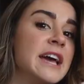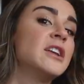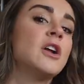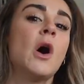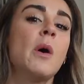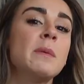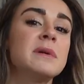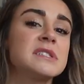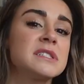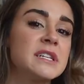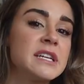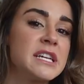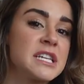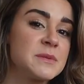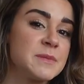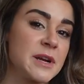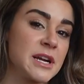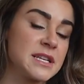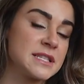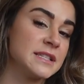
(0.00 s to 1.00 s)
And Omen's going to
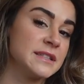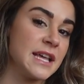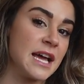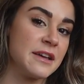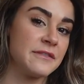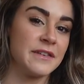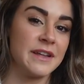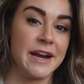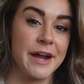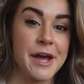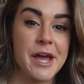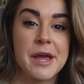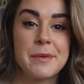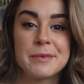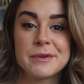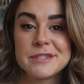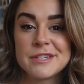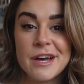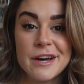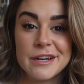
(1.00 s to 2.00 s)
experience a life in a
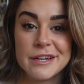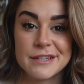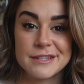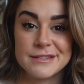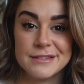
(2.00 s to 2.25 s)
hypertonic